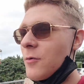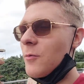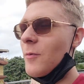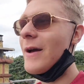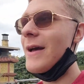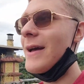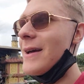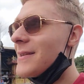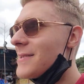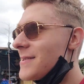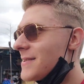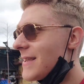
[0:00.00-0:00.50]

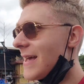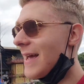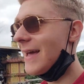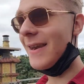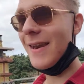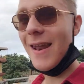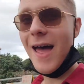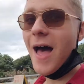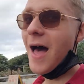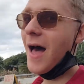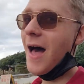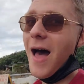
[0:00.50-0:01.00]
ways,
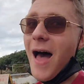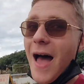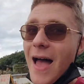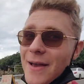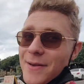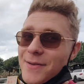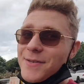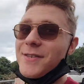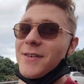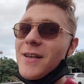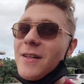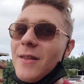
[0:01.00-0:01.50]
then
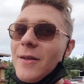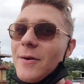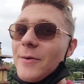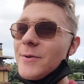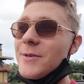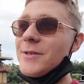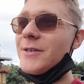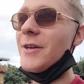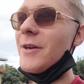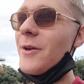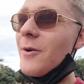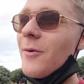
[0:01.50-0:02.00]
I
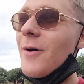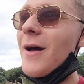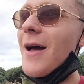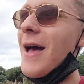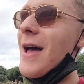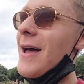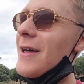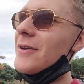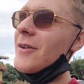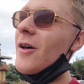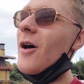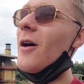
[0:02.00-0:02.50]
salute you,
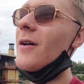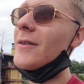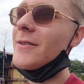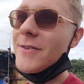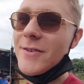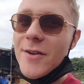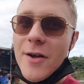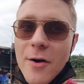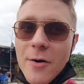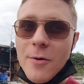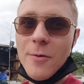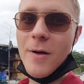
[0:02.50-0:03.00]
and
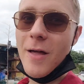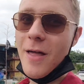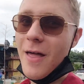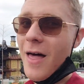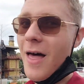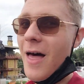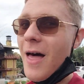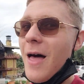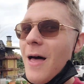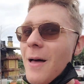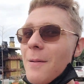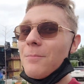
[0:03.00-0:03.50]
also,
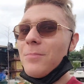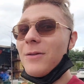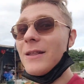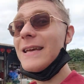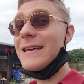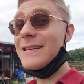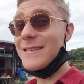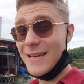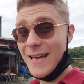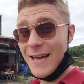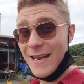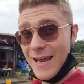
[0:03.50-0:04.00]

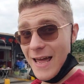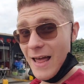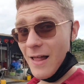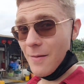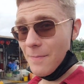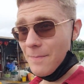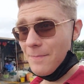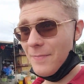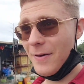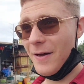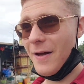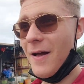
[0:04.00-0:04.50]
please get
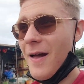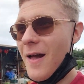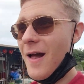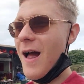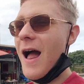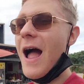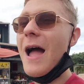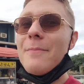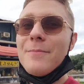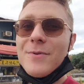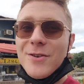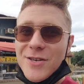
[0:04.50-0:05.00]
help.
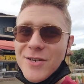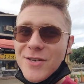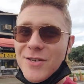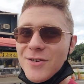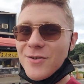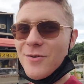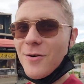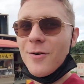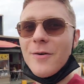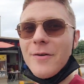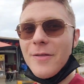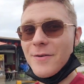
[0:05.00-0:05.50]
I'm
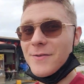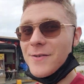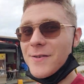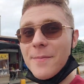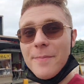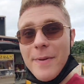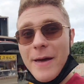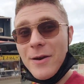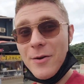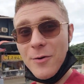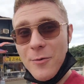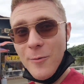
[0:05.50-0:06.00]
sure there's a
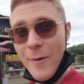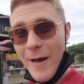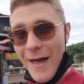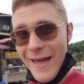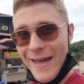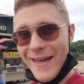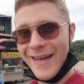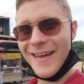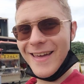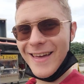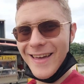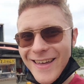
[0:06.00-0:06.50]
better
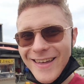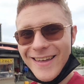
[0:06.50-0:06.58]
way.